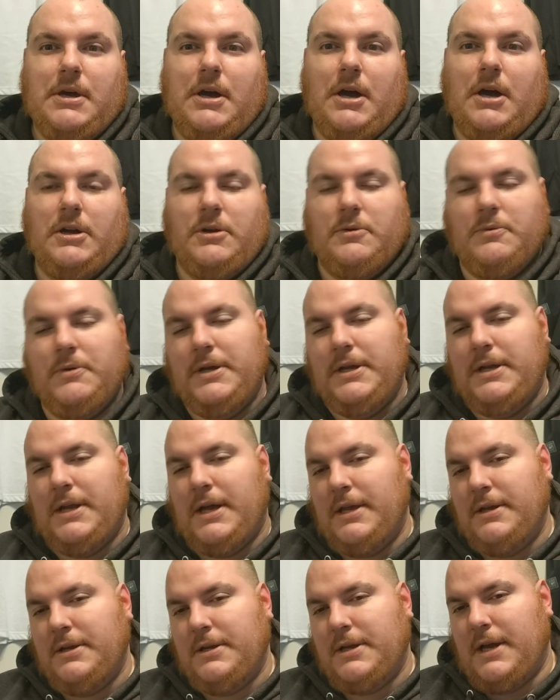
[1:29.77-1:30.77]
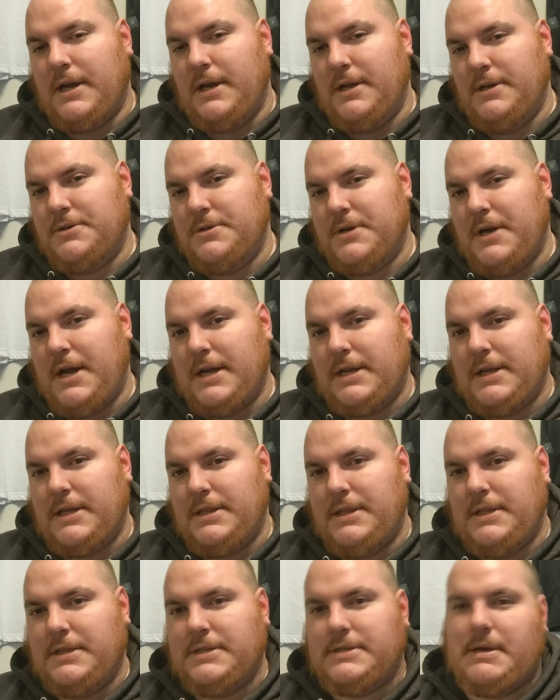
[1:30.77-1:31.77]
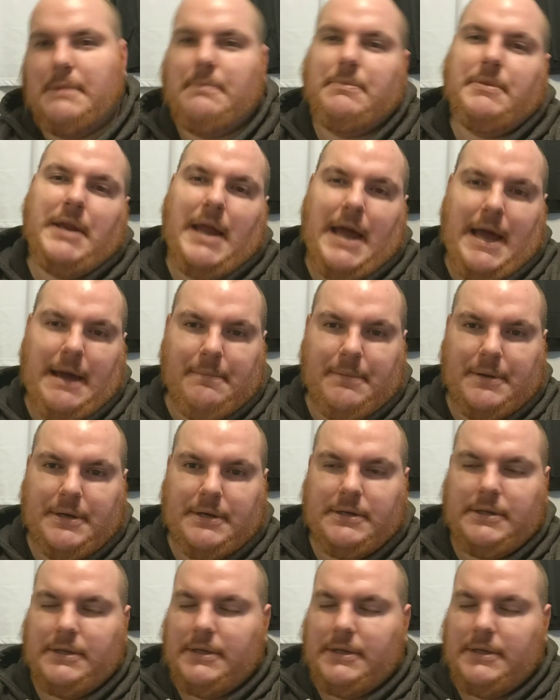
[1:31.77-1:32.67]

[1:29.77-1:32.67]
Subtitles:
agreed on a contract and then something happened.